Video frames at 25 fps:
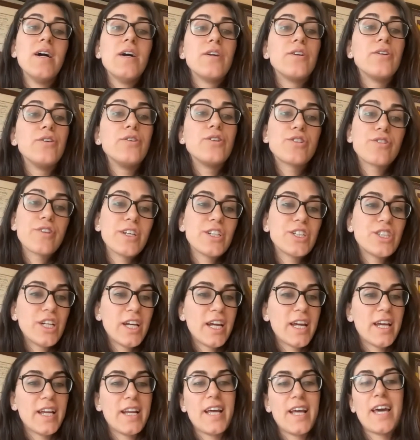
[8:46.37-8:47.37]

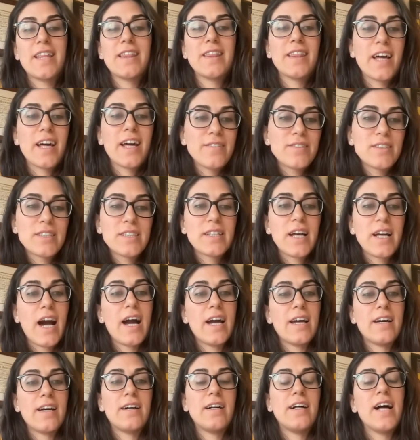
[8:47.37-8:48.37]
nutrition and
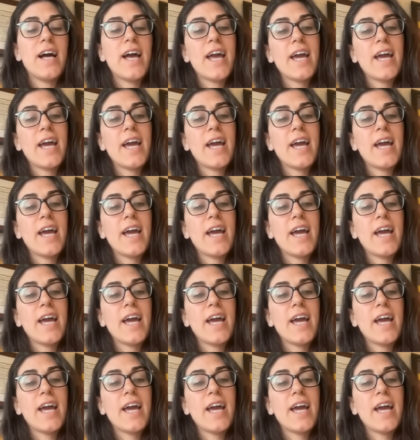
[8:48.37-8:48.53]
lifestyle.